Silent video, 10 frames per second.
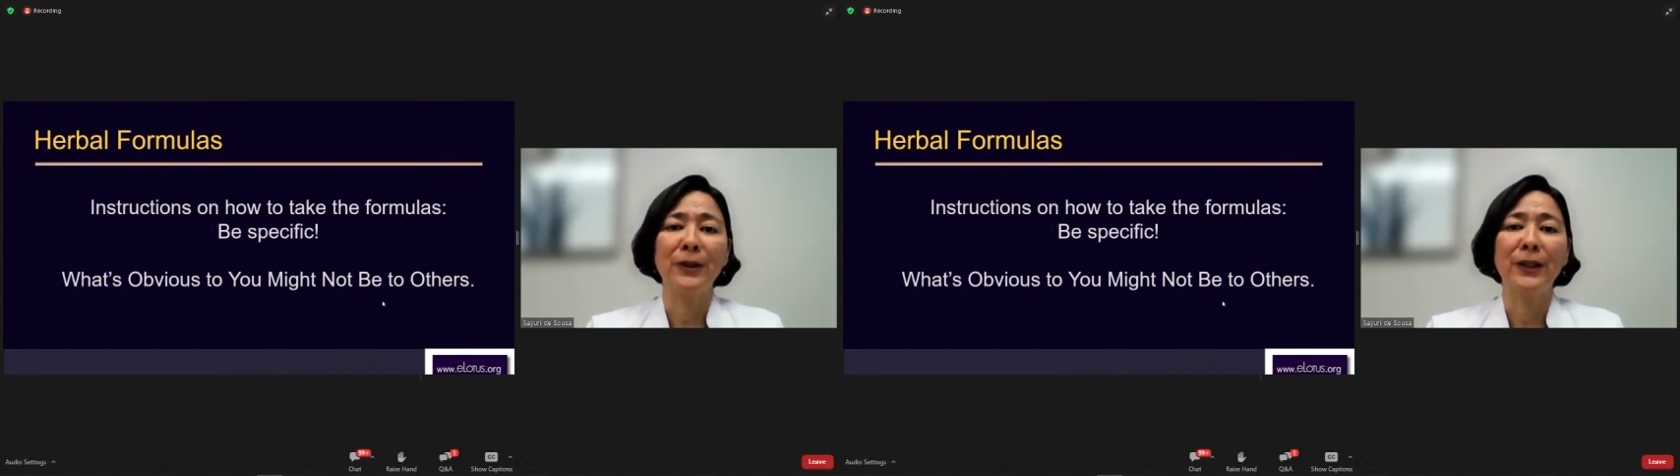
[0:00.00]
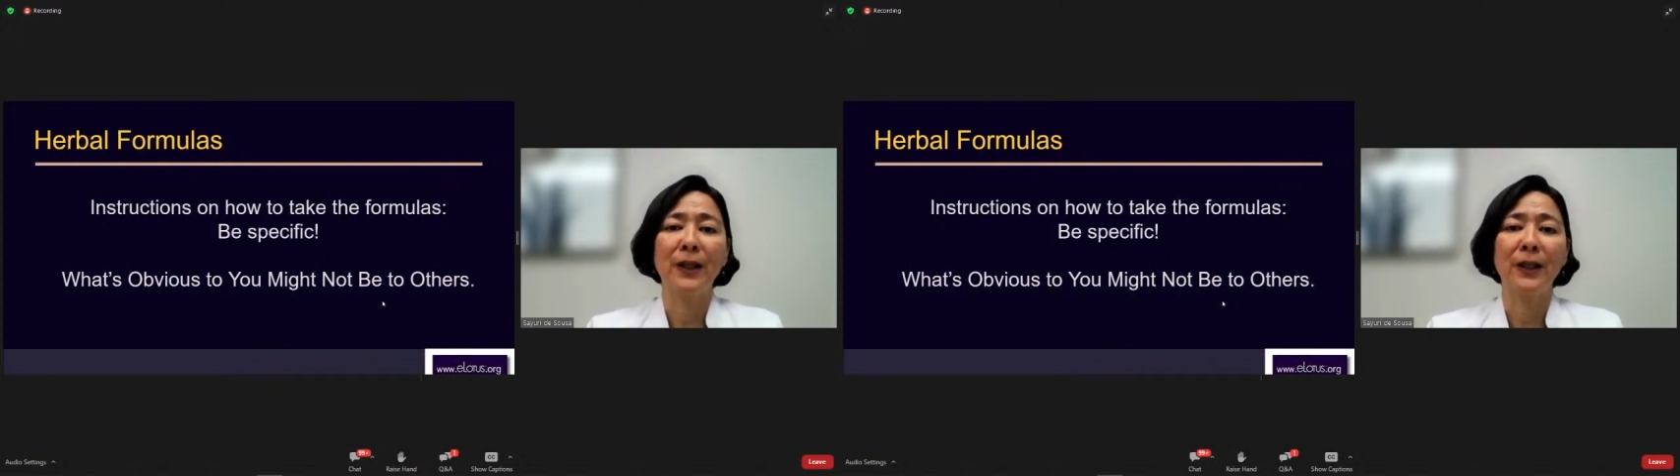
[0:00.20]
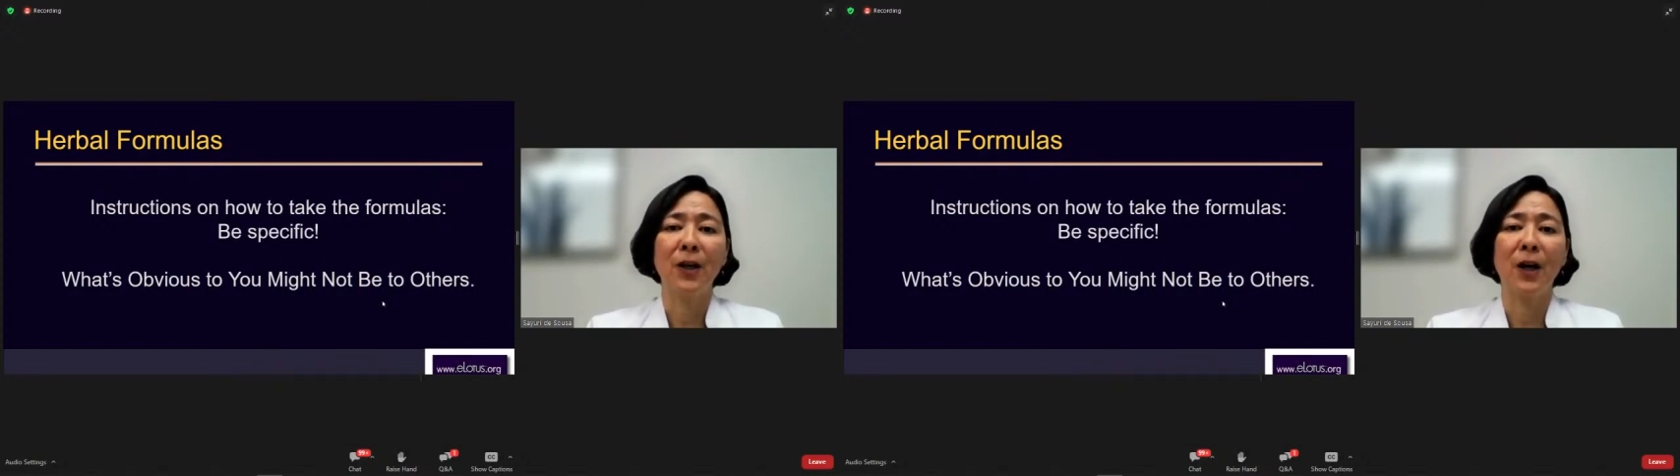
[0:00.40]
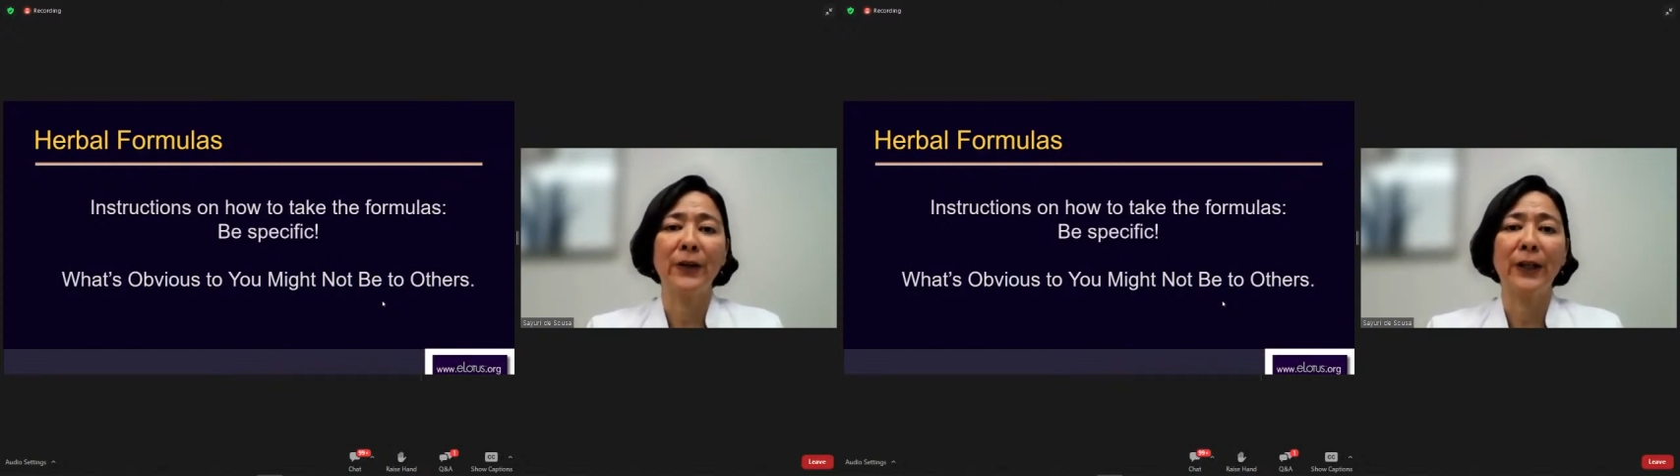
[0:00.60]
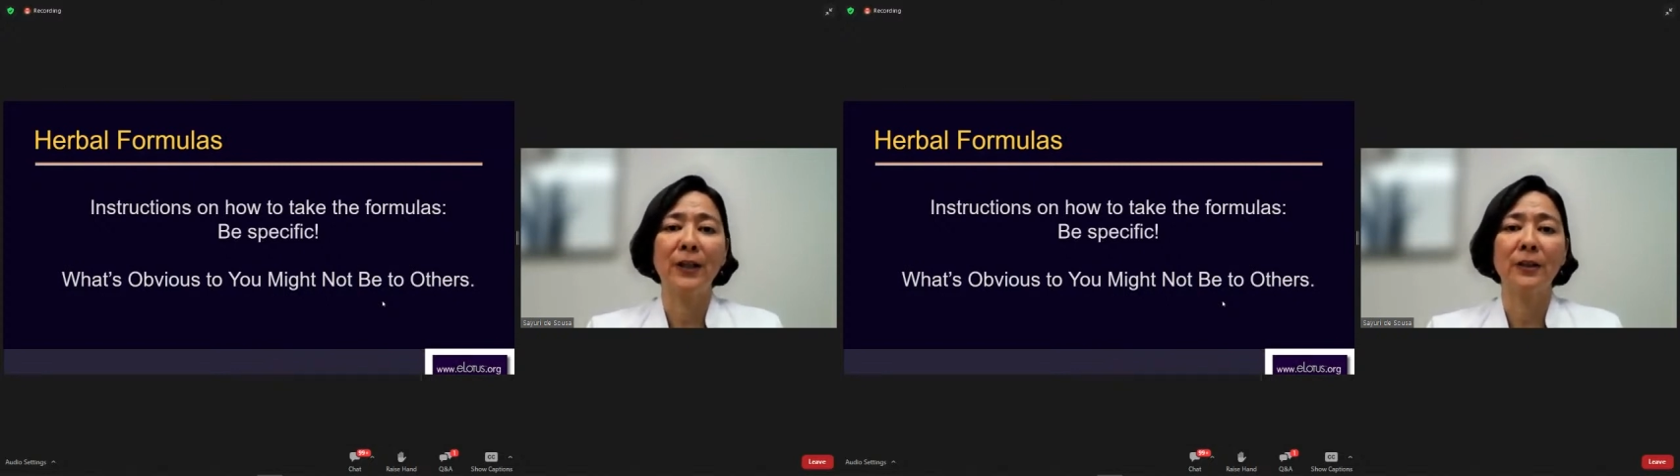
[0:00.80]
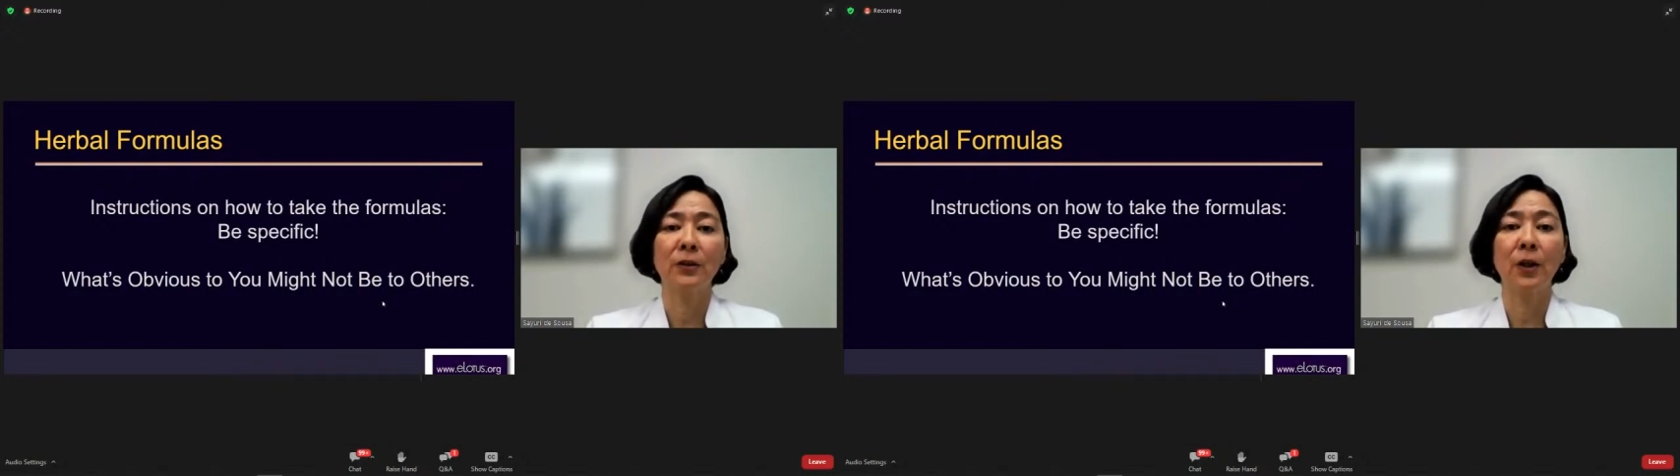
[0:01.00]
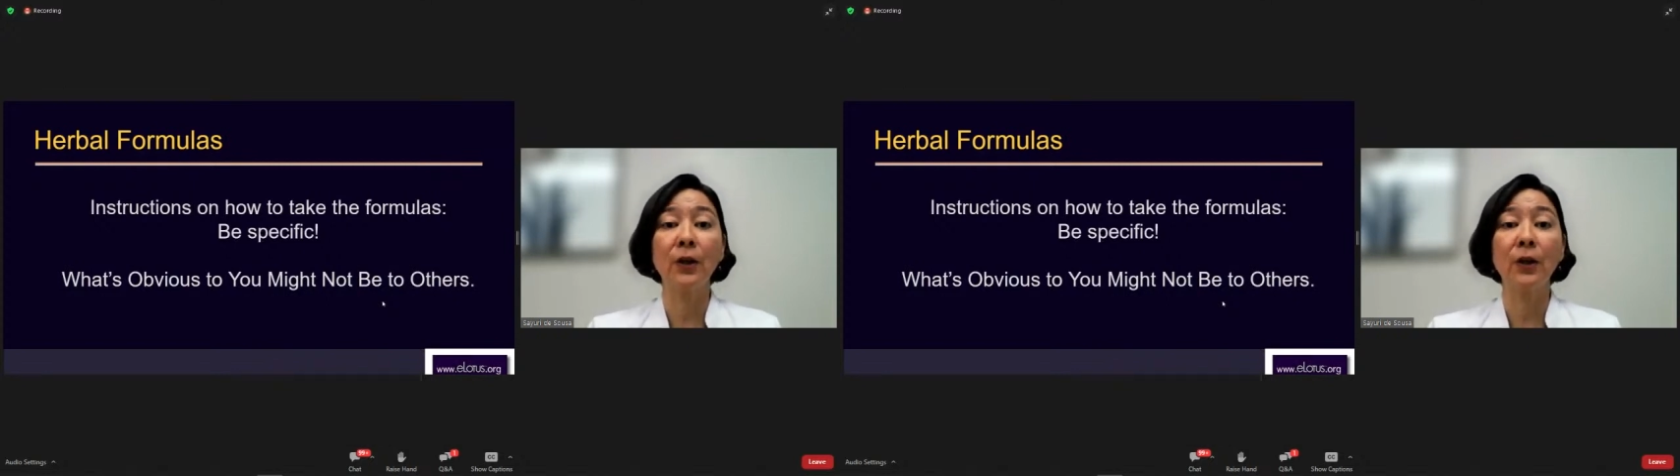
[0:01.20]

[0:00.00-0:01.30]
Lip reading: we cannot hear the noise.